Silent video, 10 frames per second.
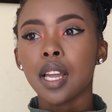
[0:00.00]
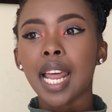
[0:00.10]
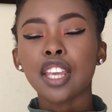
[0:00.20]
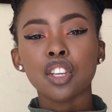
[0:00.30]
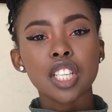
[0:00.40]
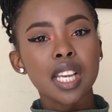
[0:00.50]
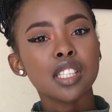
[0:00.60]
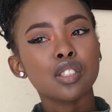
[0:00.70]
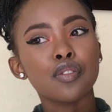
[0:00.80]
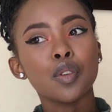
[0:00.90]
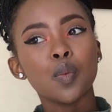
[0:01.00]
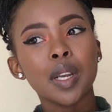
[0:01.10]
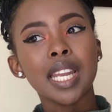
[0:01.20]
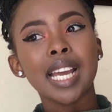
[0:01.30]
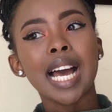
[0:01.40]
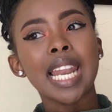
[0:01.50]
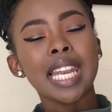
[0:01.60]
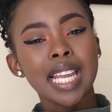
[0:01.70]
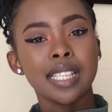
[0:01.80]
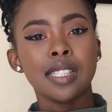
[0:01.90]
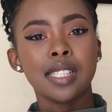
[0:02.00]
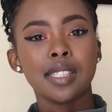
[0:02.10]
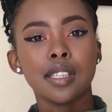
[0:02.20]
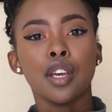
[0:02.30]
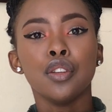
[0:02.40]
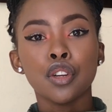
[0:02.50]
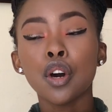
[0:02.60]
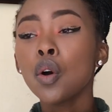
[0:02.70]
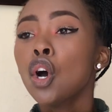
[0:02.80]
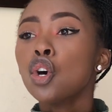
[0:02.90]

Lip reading: Like your chances of you winning are less, you know.